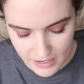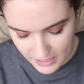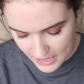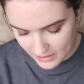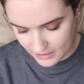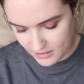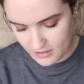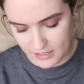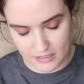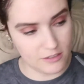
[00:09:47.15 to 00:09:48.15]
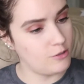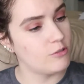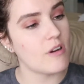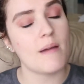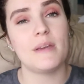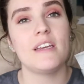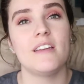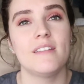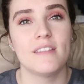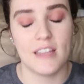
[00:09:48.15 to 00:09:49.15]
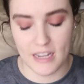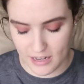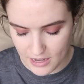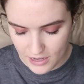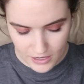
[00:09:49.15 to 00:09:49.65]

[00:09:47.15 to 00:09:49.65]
and again this crappy thing.